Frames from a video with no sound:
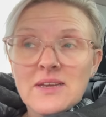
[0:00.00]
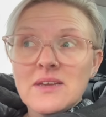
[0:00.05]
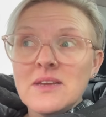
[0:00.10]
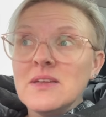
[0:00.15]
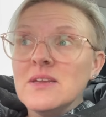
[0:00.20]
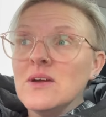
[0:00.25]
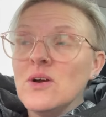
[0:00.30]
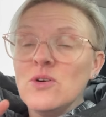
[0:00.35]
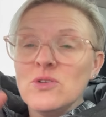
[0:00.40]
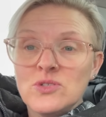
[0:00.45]

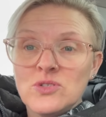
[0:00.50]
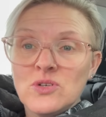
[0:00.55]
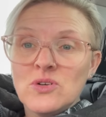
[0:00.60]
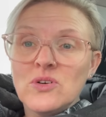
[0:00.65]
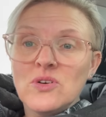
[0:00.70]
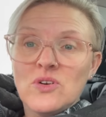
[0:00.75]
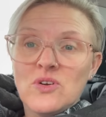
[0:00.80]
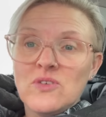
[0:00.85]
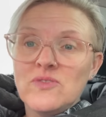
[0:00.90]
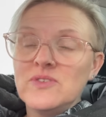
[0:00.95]
Hot
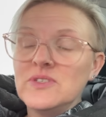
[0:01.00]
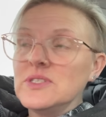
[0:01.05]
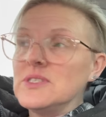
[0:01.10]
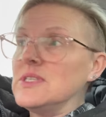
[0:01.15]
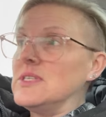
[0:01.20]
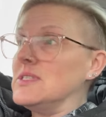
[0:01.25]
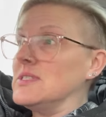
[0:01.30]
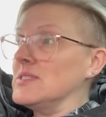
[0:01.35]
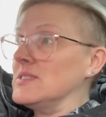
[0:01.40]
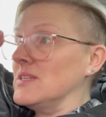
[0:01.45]
chocolate, coffees,
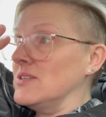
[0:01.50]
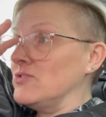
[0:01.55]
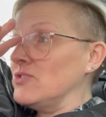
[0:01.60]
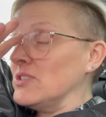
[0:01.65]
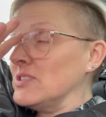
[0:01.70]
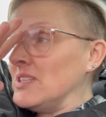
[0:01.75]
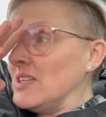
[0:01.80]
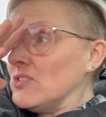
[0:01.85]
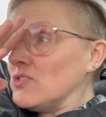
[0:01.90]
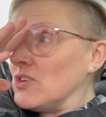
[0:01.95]
teas, etc,
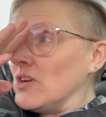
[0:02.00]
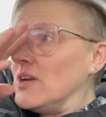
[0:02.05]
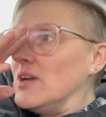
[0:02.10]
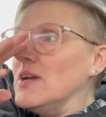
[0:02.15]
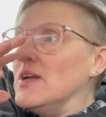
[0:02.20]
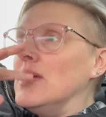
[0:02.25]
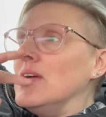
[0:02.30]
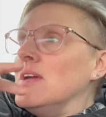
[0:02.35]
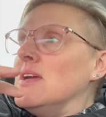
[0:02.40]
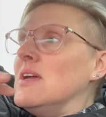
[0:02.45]
etc.
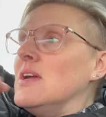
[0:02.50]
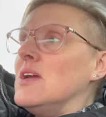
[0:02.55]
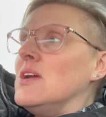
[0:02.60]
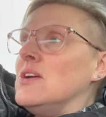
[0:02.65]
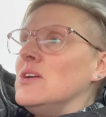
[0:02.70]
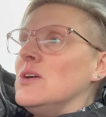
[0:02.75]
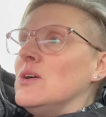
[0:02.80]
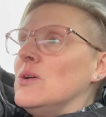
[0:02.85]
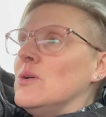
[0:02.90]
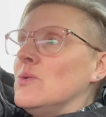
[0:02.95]

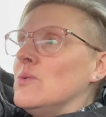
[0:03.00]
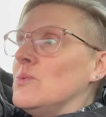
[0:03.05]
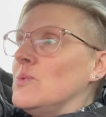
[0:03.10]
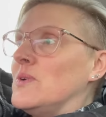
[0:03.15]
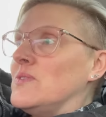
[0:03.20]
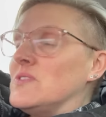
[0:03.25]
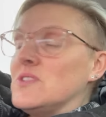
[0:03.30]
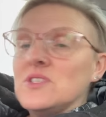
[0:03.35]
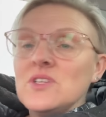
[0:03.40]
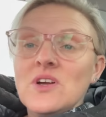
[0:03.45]

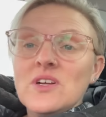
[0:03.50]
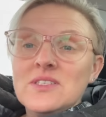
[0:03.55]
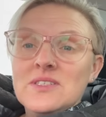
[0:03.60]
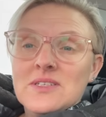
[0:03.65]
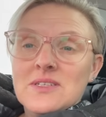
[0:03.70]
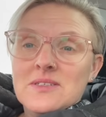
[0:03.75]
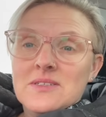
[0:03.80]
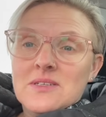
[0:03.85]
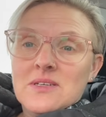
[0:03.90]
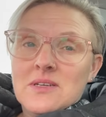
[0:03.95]
We've
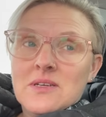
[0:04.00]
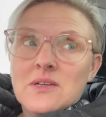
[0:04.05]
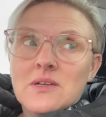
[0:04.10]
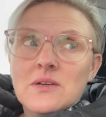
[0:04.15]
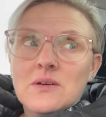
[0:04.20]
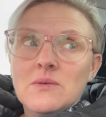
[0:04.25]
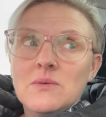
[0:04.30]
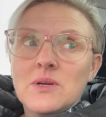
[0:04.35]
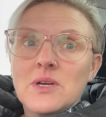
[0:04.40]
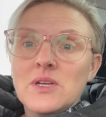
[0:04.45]
decided
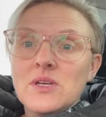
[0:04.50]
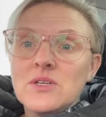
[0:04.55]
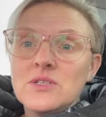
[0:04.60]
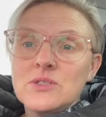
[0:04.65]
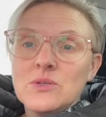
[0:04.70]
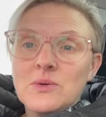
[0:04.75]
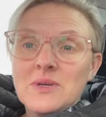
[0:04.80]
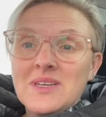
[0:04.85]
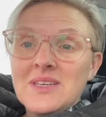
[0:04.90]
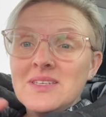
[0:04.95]
we're going
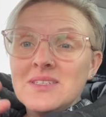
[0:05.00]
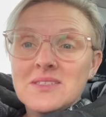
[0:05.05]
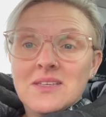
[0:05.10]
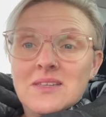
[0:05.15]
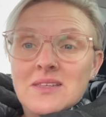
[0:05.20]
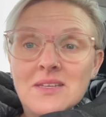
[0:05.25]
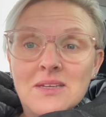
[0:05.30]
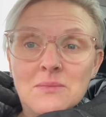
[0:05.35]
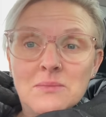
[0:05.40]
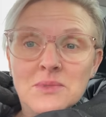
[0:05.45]
to do an Easter
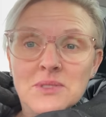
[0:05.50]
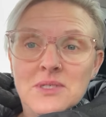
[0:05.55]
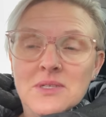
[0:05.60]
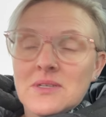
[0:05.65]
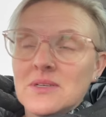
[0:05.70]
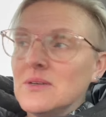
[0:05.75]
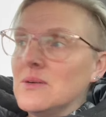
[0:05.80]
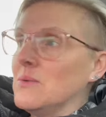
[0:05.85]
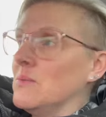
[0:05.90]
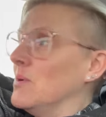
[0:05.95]
themed
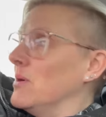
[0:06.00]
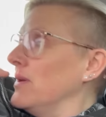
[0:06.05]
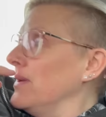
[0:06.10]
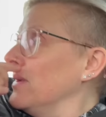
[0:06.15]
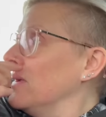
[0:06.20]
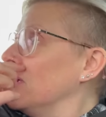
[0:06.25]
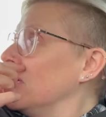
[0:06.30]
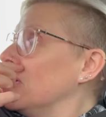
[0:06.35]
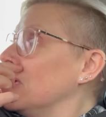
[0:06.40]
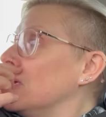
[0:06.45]
one.
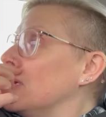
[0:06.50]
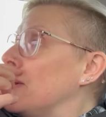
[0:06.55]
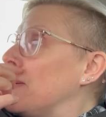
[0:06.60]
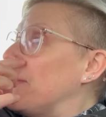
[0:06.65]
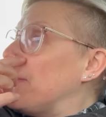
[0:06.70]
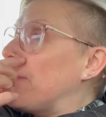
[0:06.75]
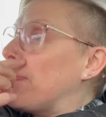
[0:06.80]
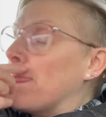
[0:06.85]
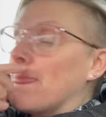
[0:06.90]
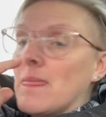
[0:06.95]

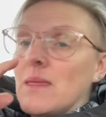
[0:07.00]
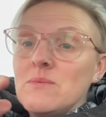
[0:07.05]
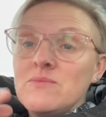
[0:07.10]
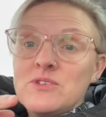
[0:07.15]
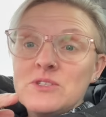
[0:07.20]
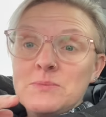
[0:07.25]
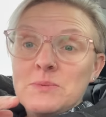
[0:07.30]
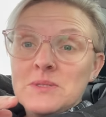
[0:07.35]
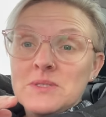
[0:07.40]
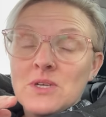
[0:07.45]
I've
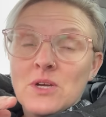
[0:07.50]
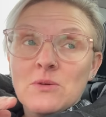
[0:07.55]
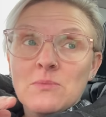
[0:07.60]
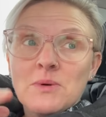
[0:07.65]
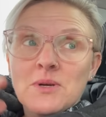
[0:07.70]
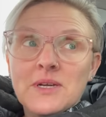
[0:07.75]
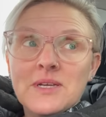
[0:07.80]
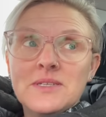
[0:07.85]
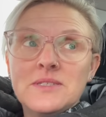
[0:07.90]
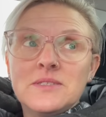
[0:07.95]
just been to home
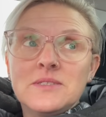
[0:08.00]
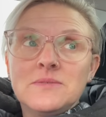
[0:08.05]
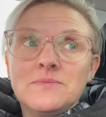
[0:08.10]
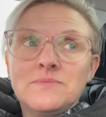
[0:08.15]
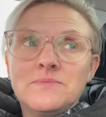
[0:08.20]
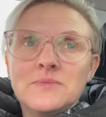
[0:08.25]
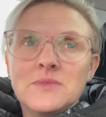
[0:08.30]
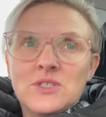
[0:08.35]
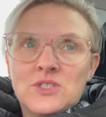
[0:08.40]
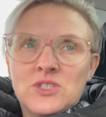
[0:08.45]
bargains.
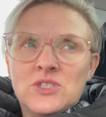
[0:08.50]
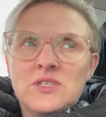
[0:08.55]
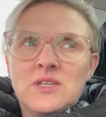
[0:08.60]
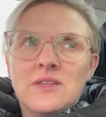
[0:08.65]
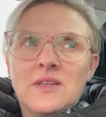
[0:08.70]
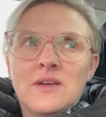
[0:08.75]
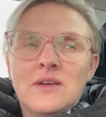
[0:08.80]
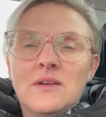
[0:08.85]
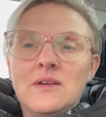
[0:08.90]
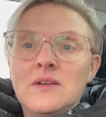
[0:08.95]
I just said
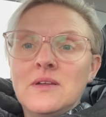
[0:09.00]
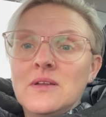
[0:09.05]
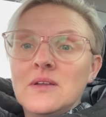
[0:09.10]
that.